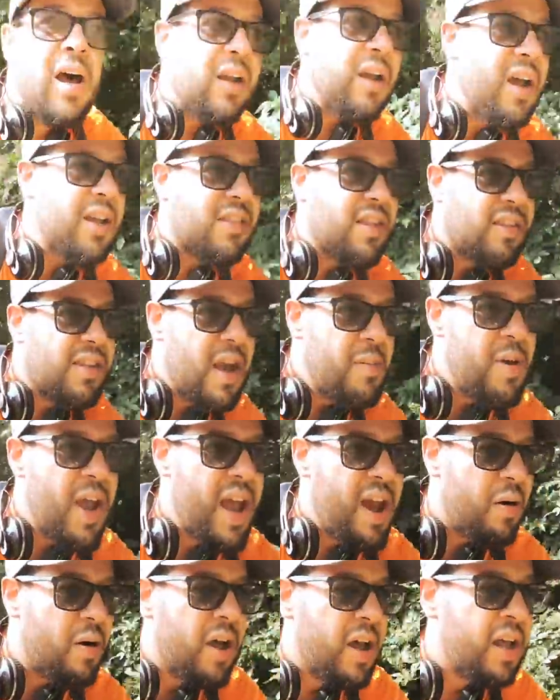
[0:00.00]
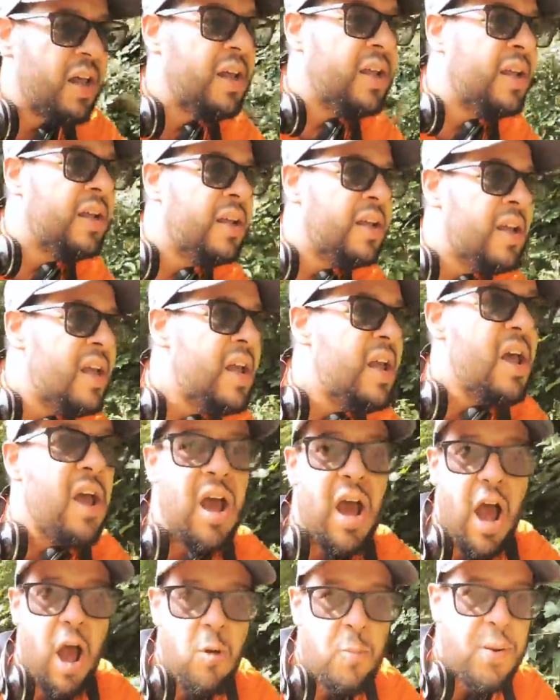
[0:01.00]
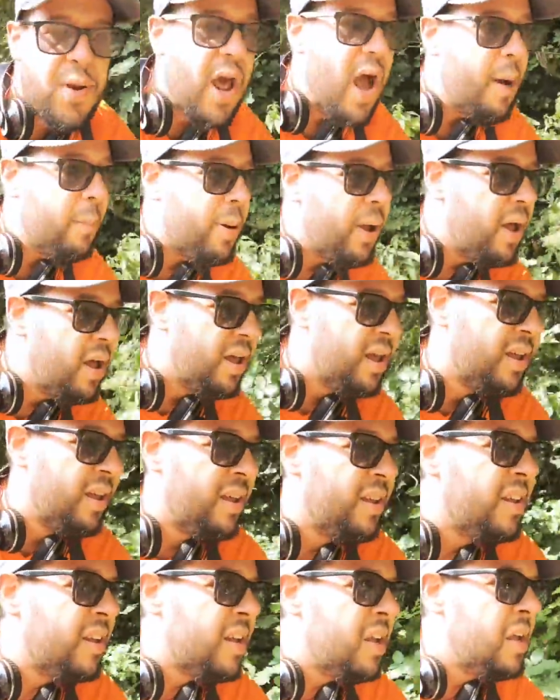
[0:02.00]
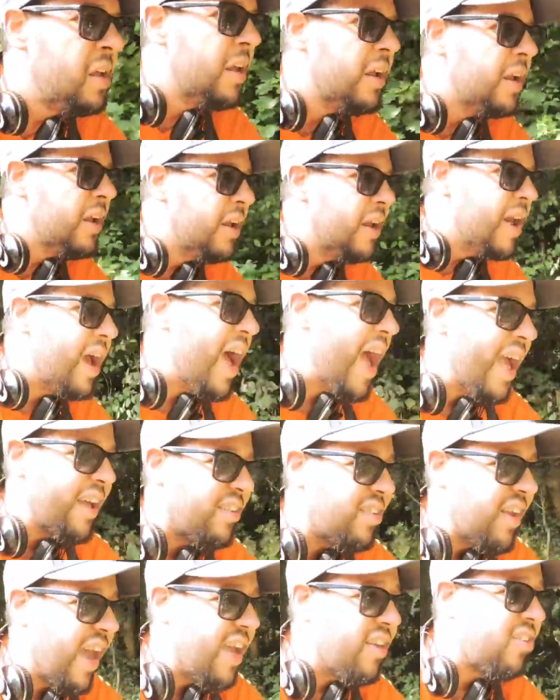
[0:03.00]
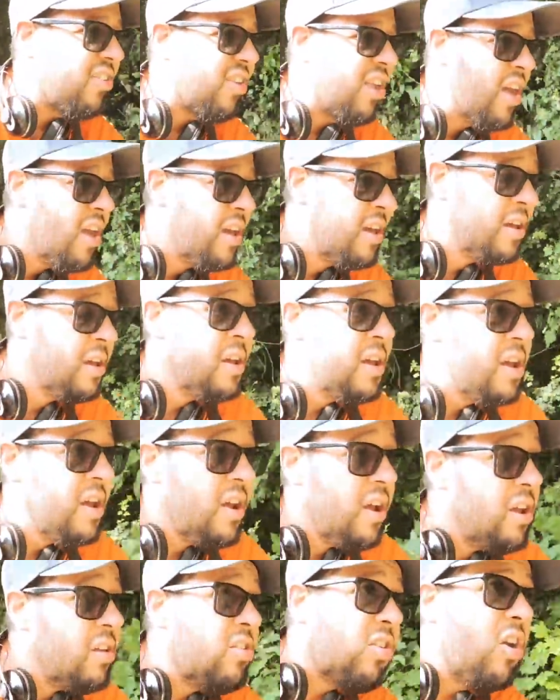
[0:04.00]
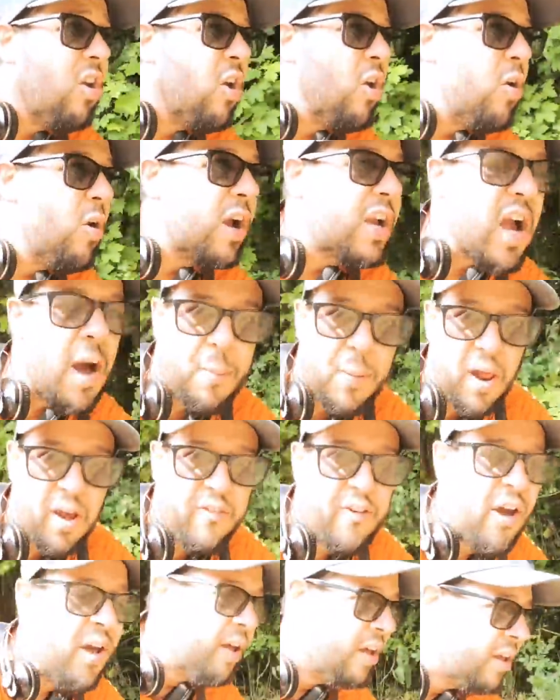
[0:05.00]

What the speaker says: I'd like to somehow open up access to a couple